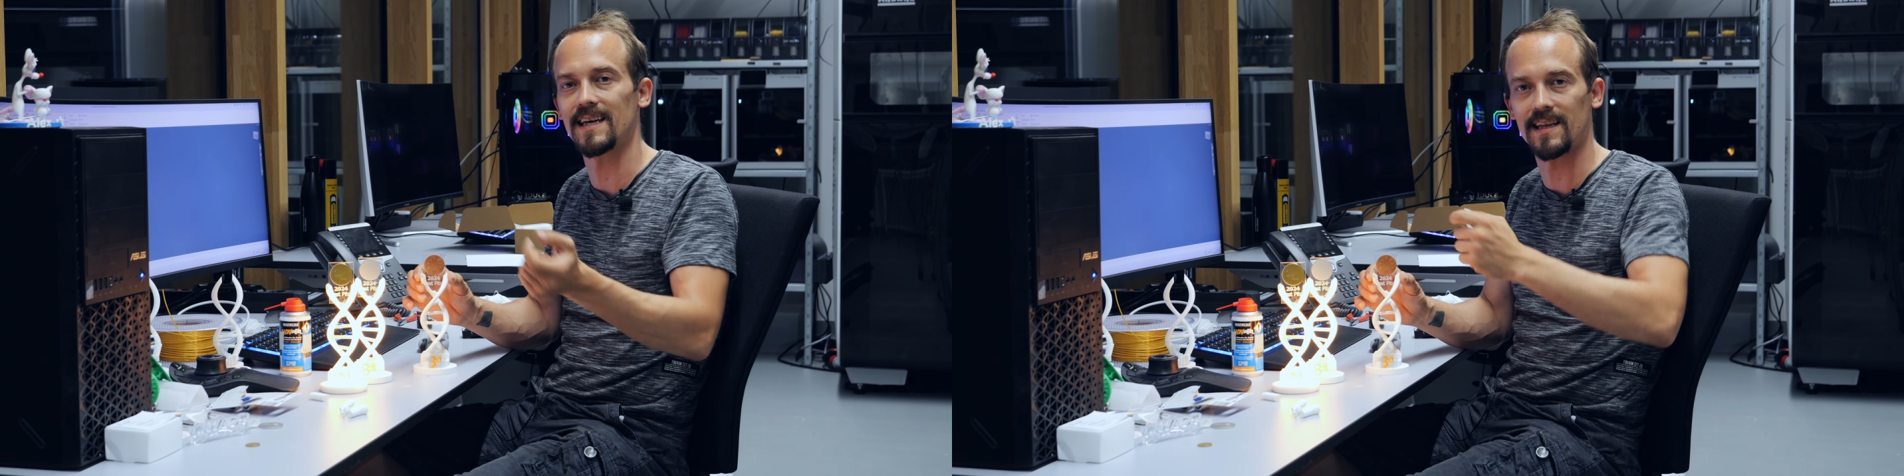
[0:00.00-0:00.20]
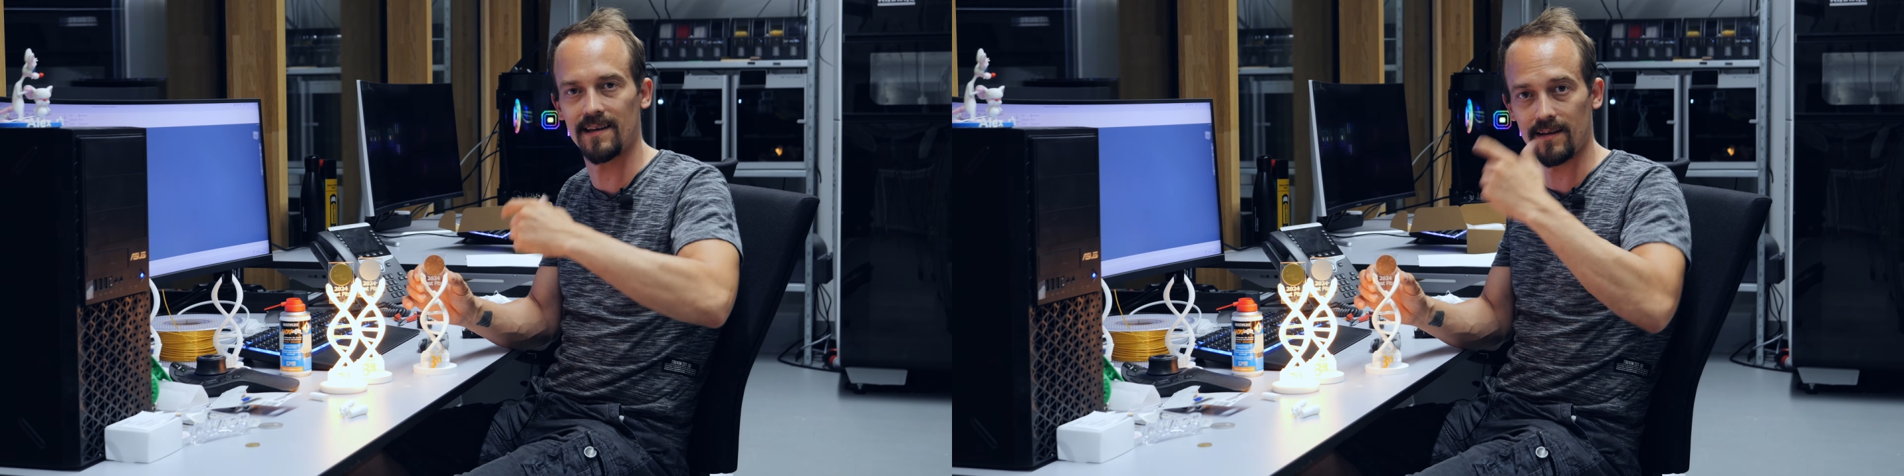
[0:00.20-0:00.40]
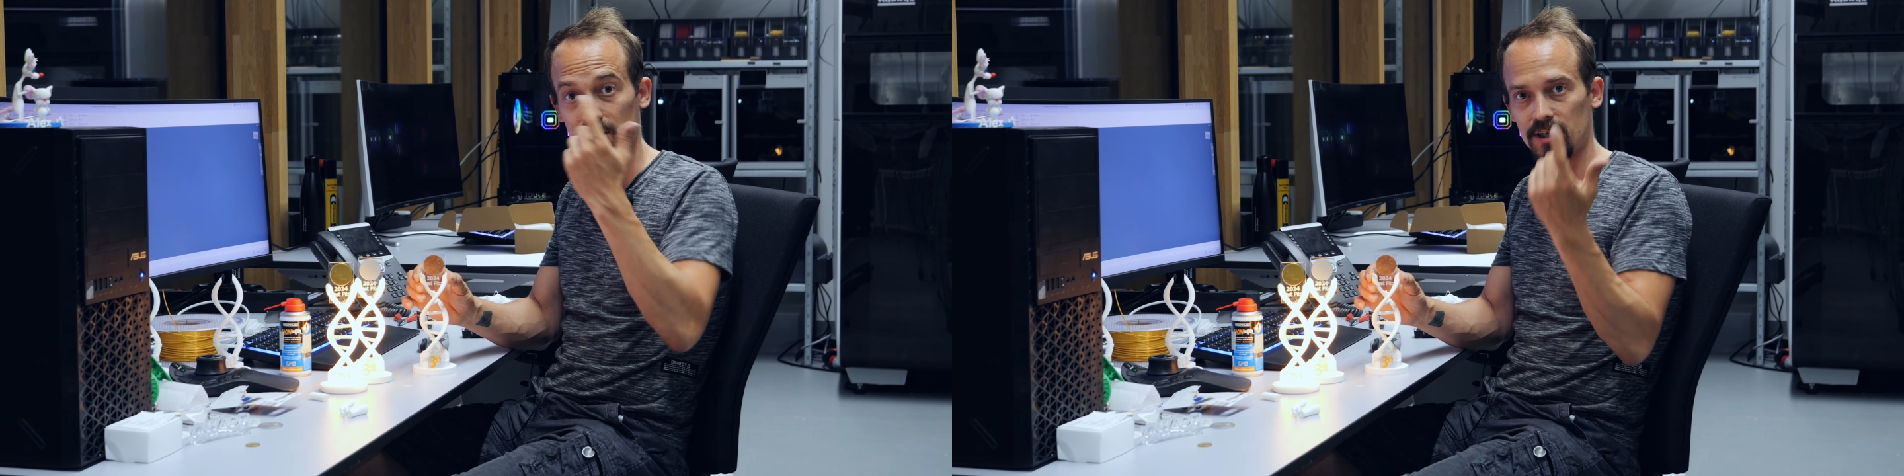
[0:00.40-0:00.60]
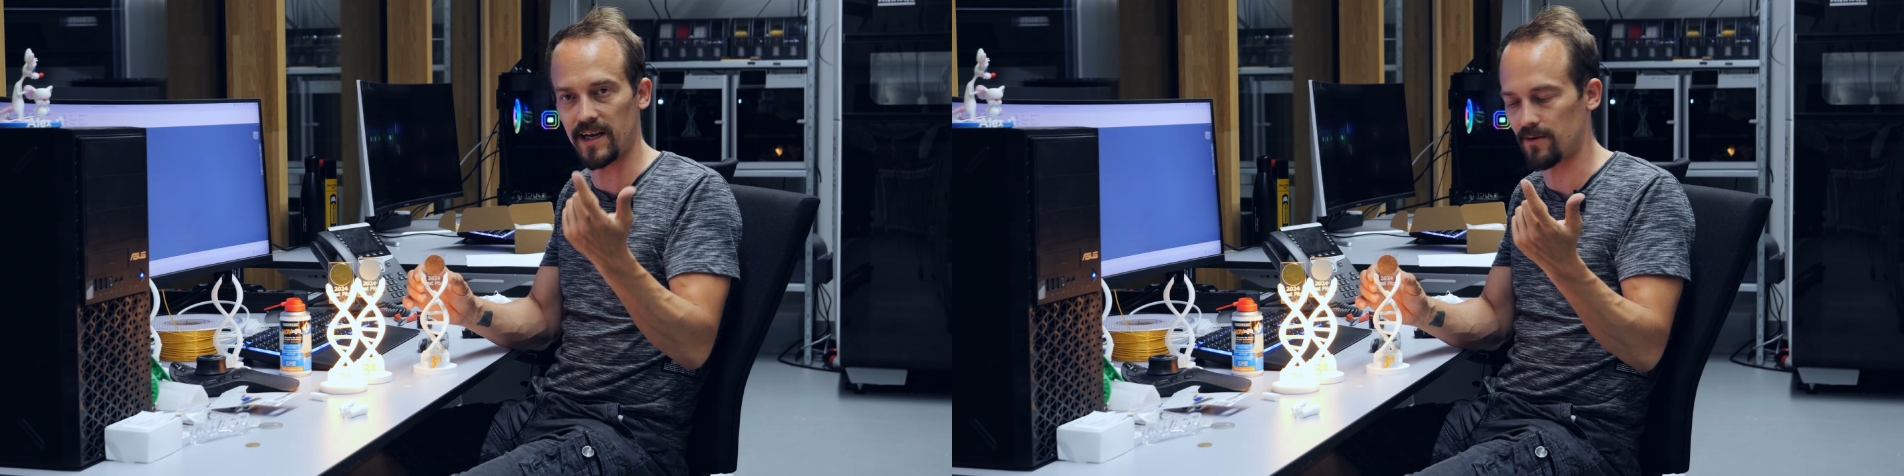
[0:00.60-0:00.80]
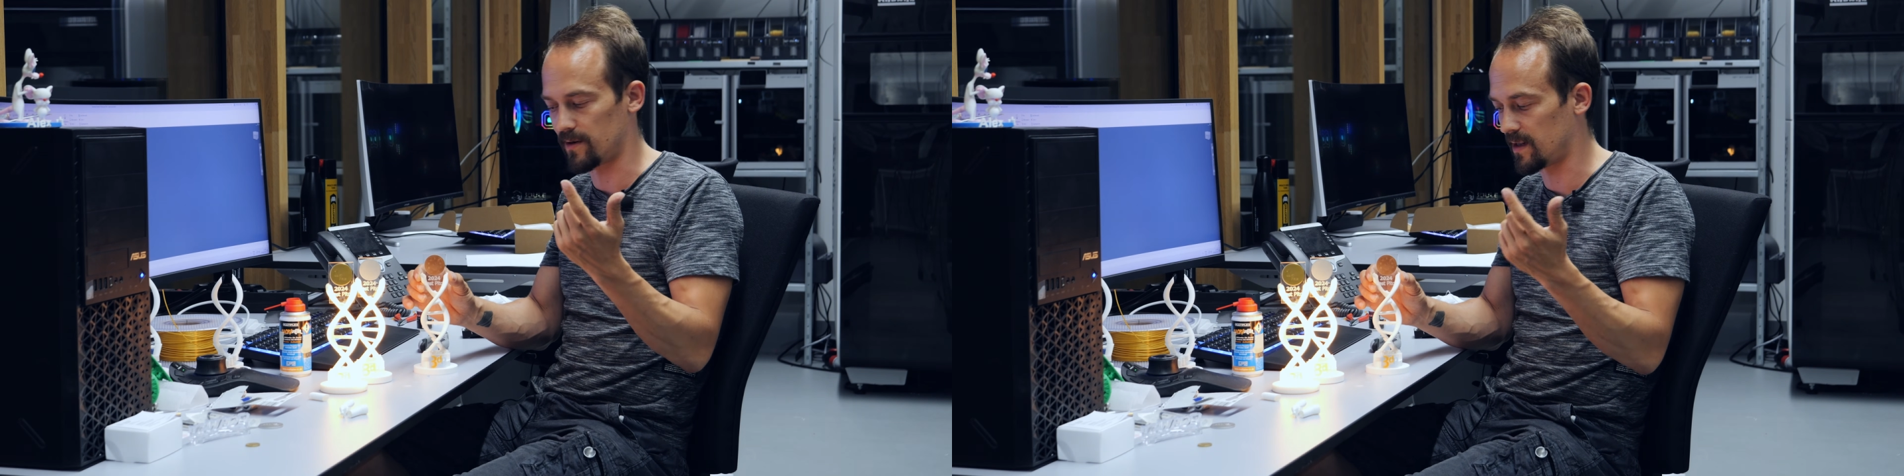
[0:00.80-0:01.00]
in
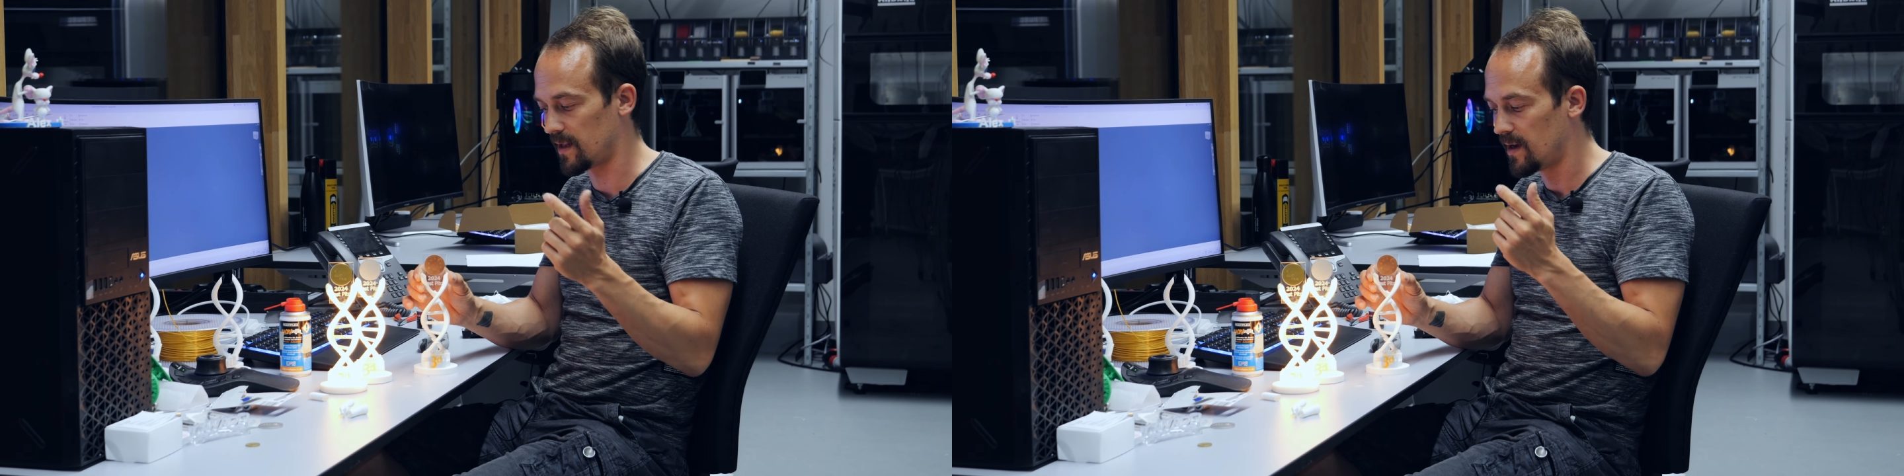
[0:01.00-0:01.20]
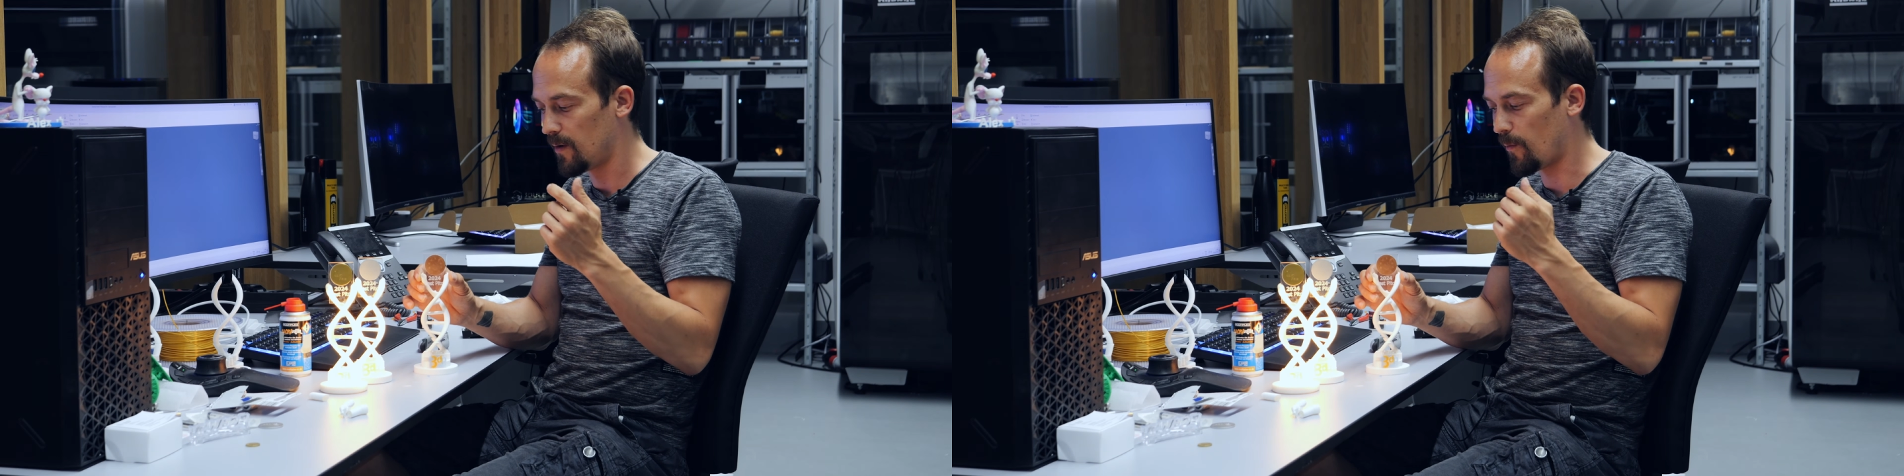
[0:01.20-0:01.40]
general,